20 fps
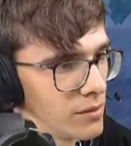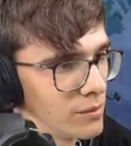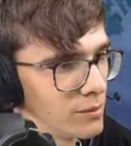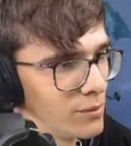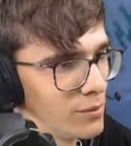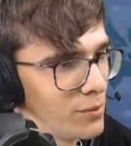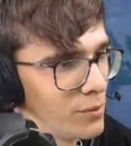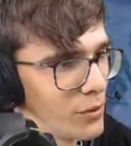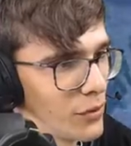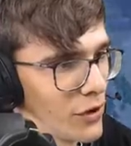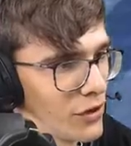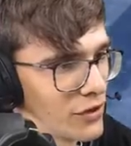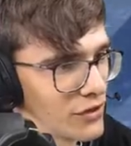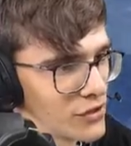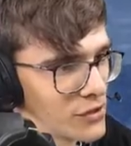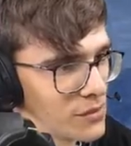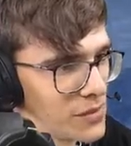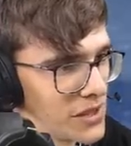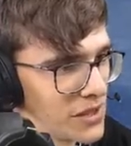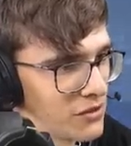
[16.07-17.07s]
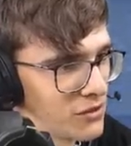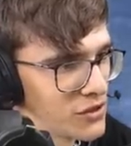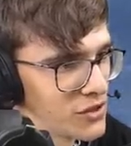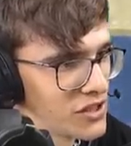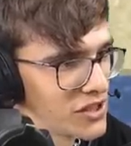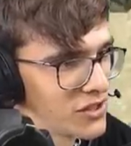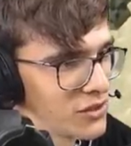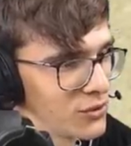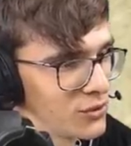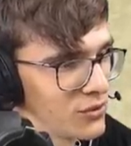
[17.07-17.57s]
brought some little
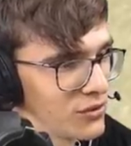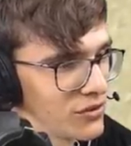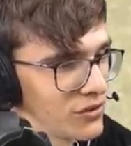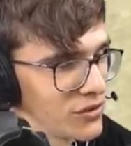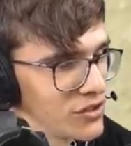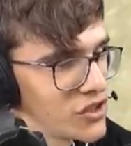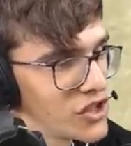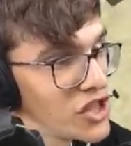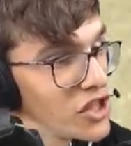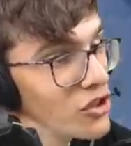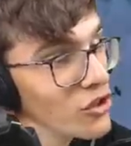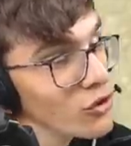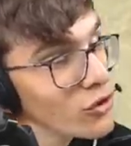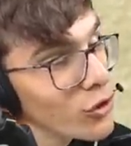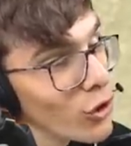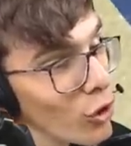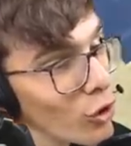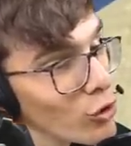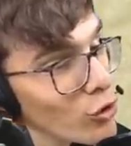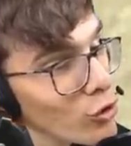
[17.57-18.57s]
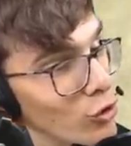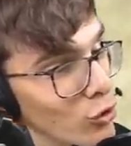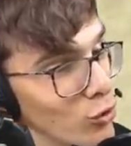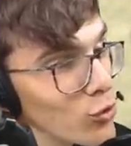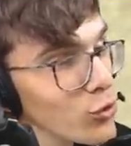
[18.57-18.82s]
children to